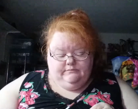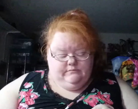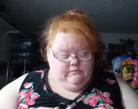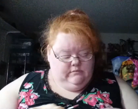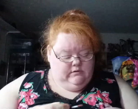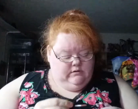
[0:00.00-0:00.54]

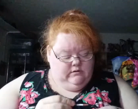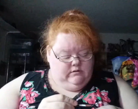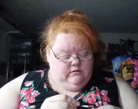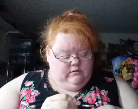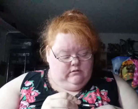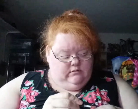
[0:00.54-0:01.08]

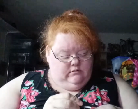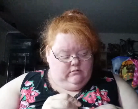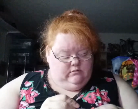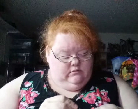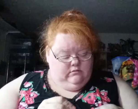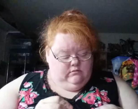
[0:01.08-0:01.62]

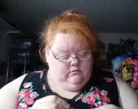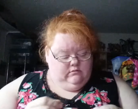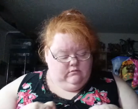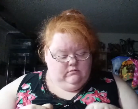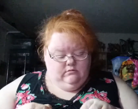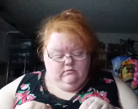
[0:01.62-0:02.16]

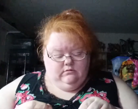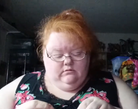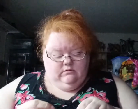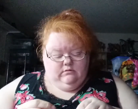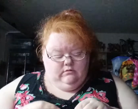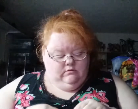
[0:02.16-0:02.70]

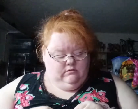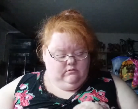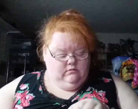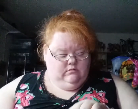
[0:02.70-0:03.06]
(silence)